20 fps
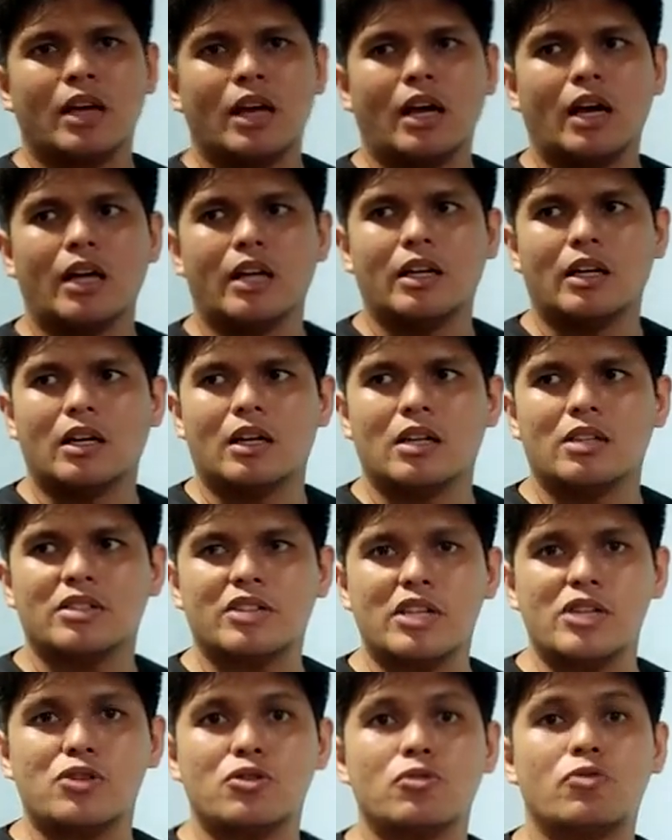And
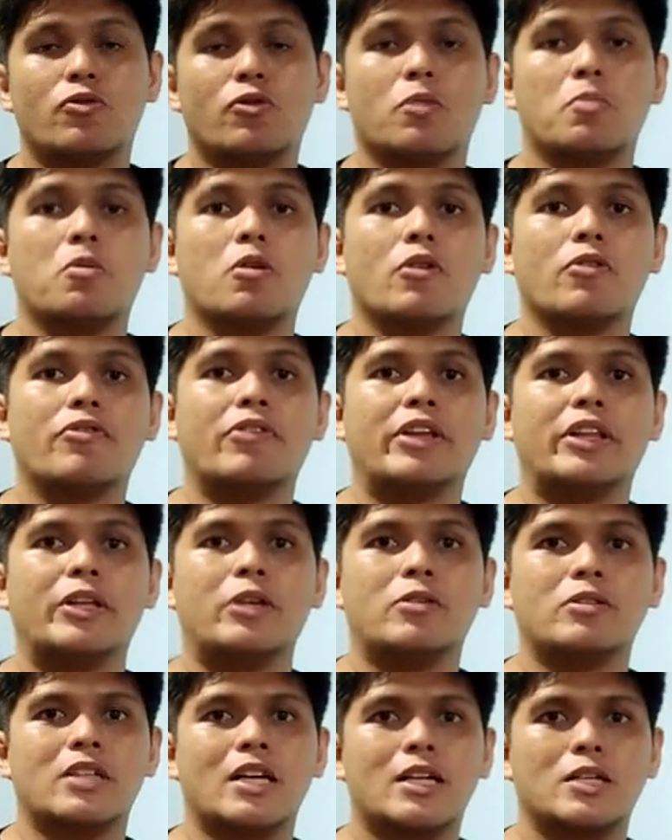stay tuned for more
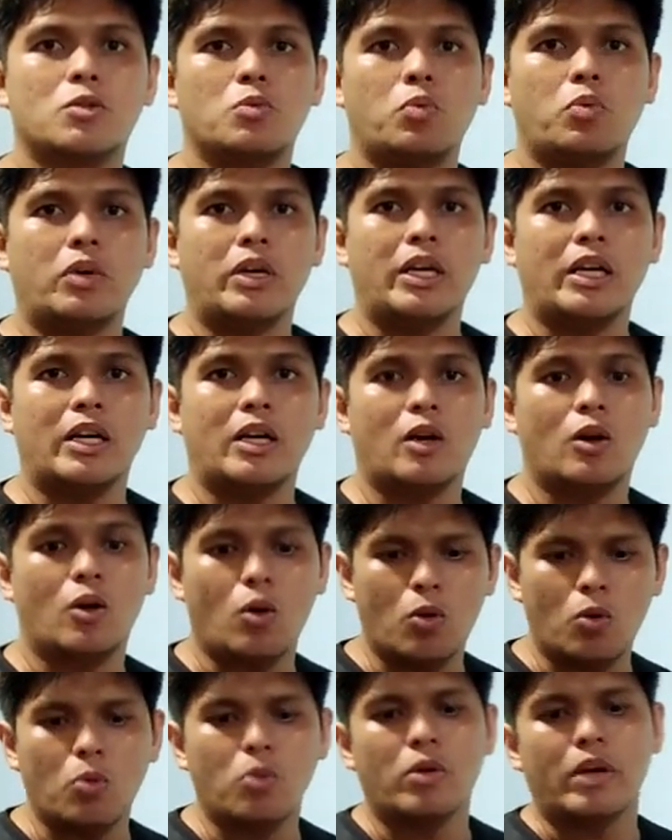videos as we
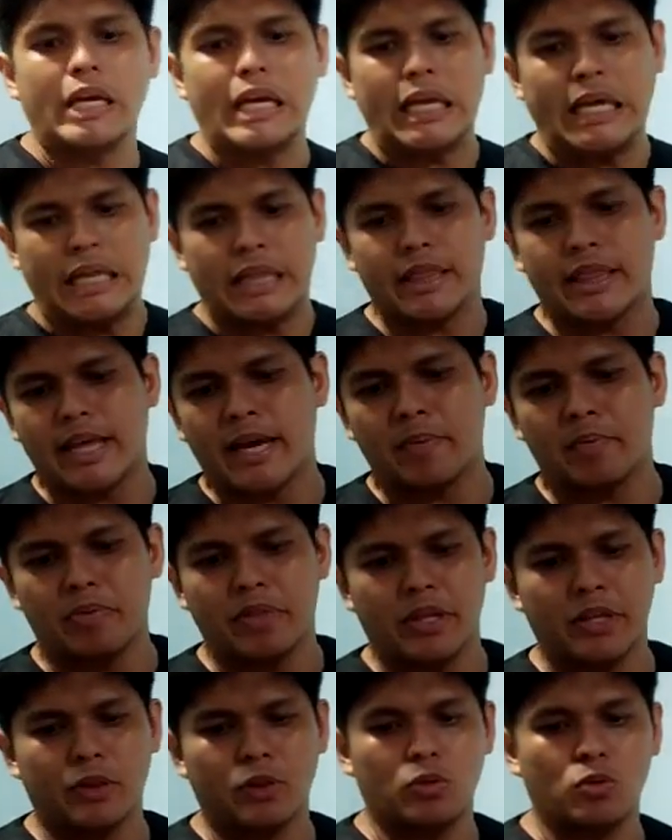go in
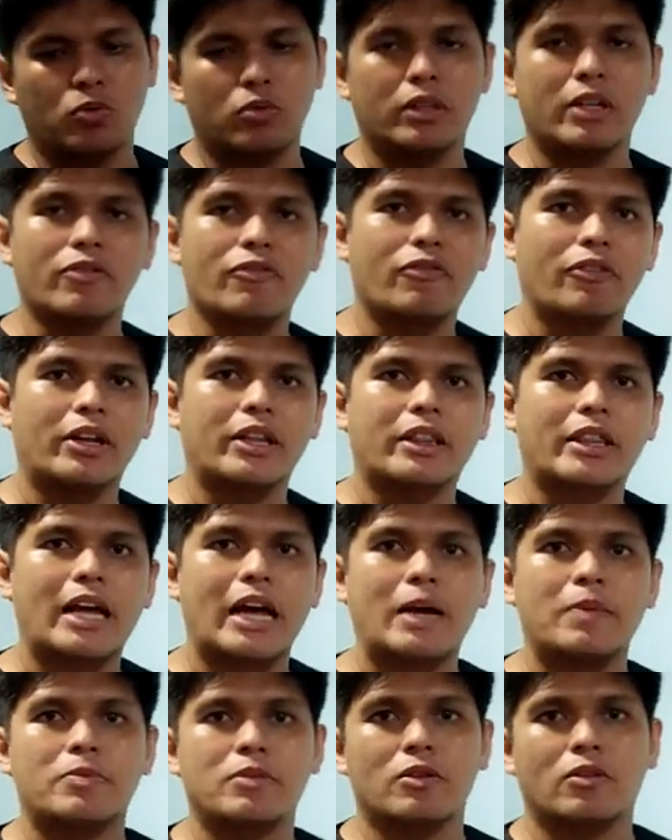depth into different
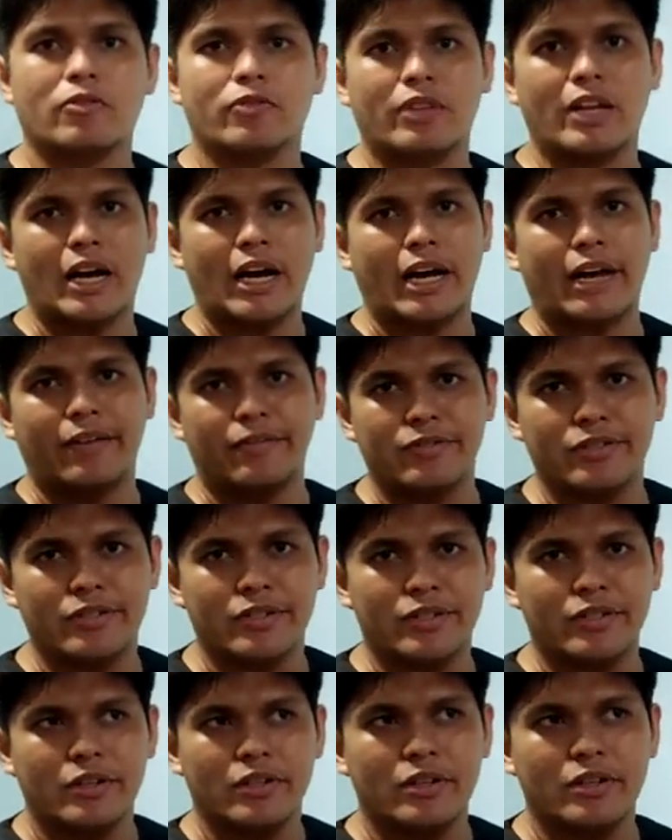types of
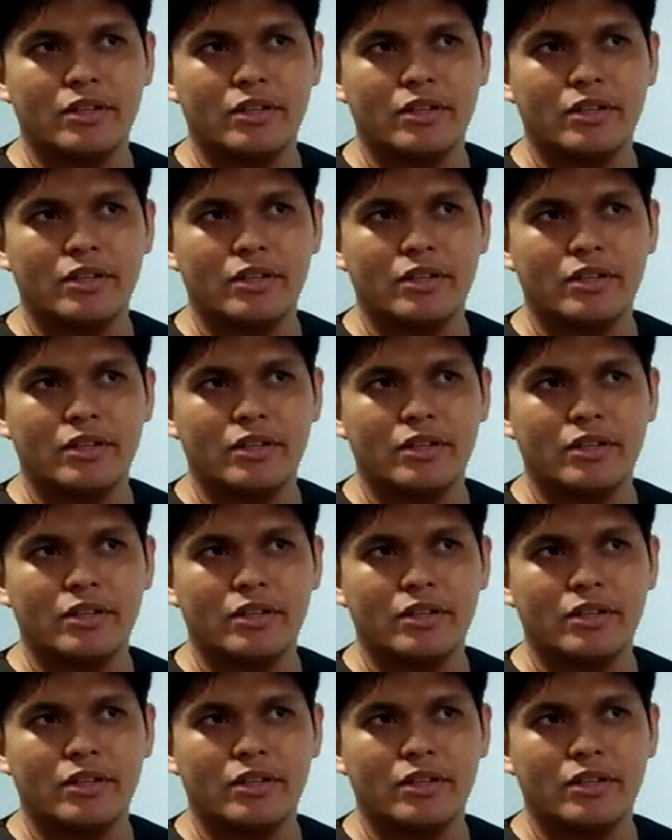knives.